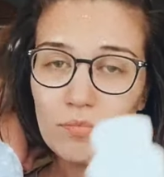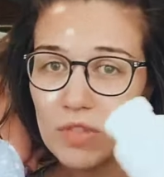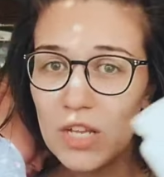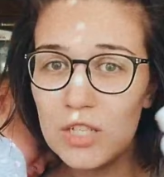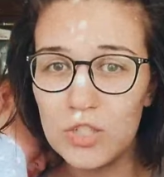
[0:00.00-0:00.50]

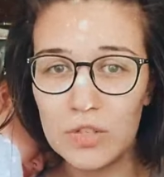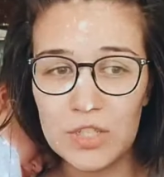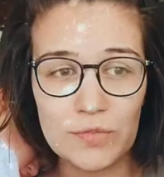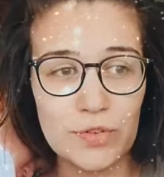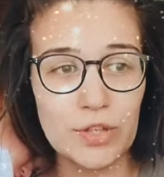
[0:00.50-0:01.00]
So these
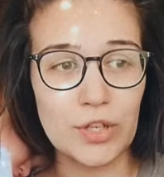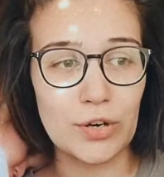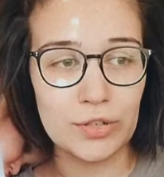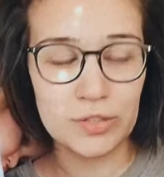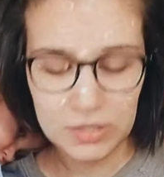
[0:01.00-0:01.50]
are for the
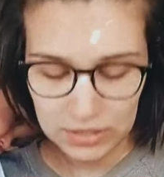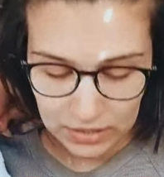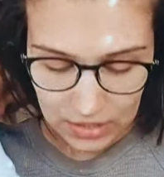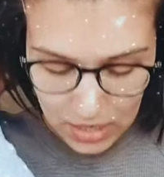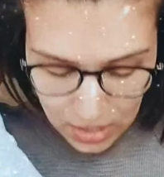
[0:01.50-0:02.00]
girls.
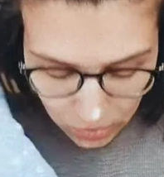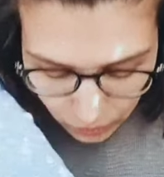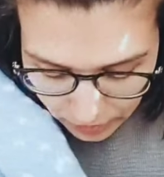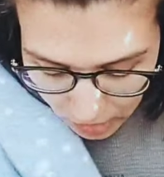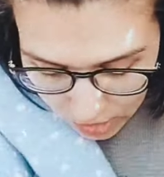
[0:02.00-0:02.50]

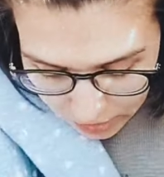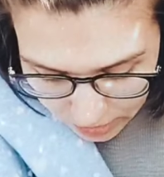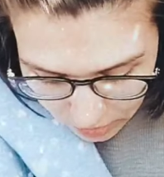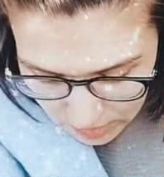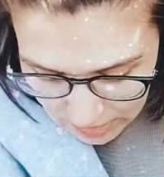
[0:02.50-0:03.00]
We
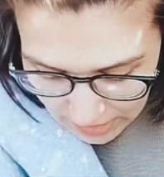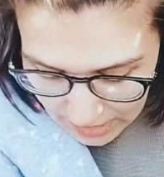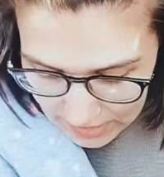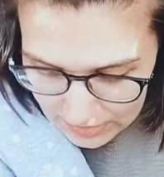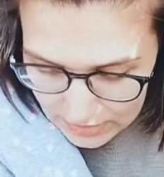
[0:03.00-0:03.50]
also
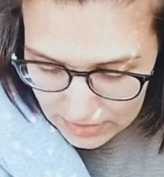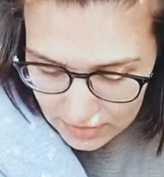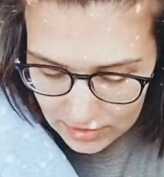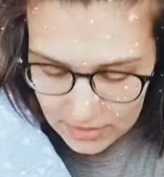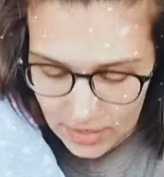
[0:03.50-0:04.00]
got,
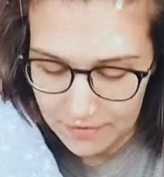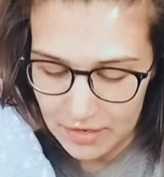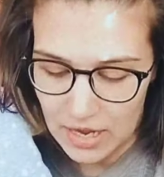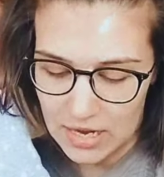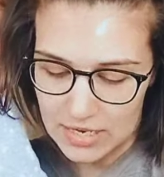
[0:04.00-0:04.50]
Stefan
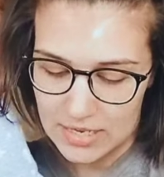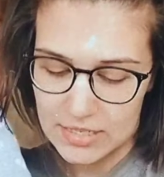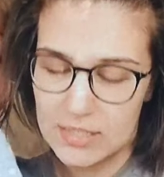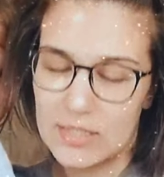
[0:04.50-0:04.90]
got his